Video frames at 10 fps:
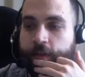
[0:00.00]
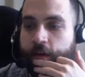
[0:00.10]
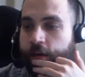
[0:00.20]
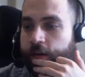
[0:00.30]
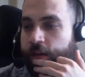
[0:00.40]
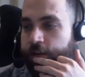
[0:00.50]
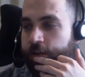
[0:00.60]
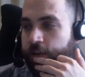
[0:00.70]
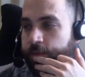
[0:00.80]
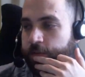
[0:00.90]
article,
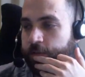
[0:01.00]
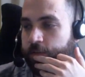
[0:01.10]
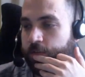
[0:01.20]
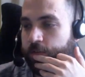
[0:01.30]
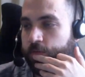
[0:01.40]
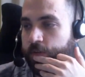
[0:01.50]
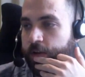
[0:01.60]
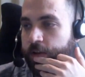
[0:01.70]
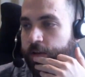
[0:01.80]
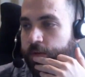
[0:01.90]
actually. I'm just
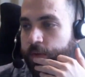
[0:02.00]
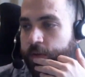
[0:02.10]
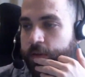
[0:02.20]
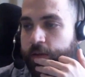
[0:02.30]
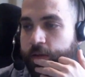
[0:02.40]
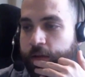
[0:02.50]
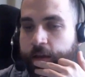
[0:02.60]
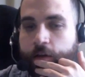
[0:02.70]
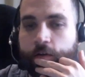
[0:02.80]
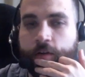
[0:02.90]
reading it quickly.
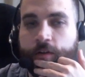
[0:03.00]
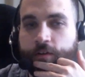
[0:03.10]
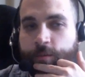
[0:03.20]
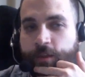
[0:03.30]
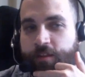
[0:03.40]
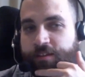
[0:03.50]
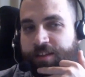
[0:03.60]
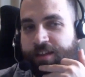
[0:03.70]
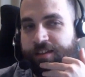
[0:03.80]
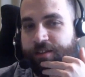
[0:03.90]
I don't
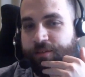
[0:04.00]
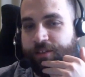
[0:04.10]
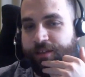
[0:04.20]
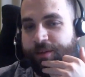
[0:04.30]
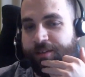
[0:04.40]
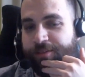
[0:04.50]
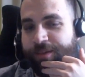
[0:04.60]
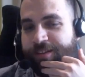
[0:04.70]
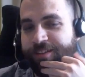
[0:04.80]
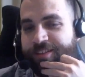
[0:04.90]
understand everything about
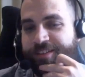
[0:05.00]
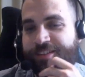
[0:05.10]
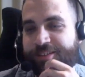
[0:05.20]
space. So